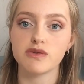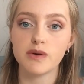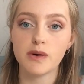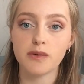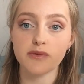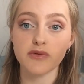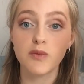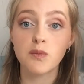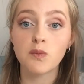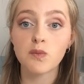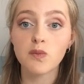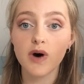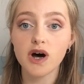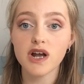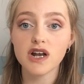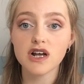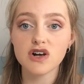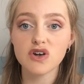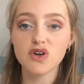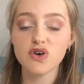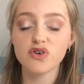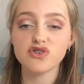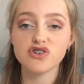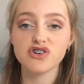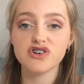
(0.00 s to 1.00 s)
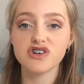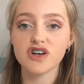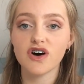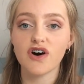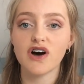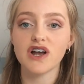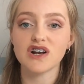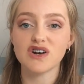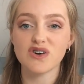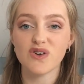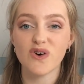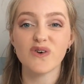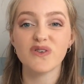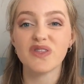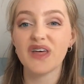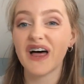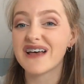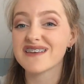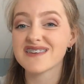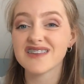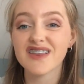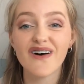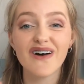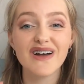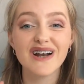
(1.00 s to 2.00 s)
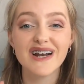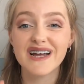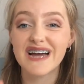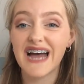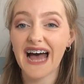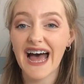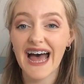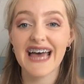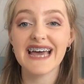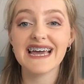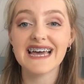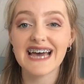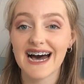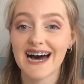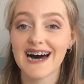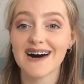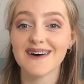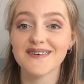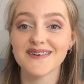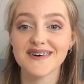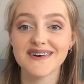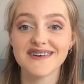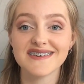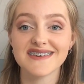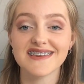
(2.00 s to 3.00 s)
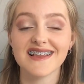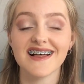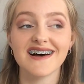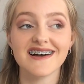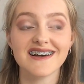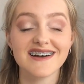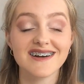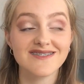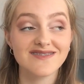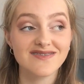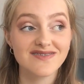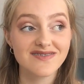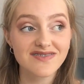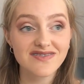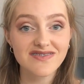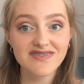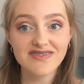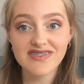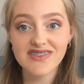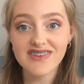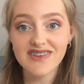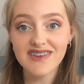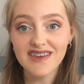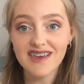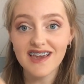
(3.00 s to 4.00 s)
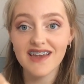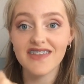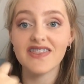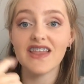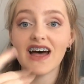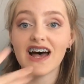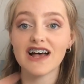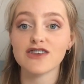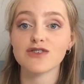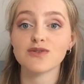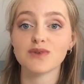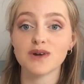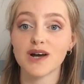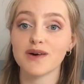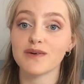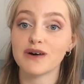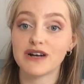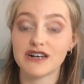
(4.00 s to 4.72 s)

So we went from 1 o'clock to 9 o'clock. That's like 8 hours. And that's when I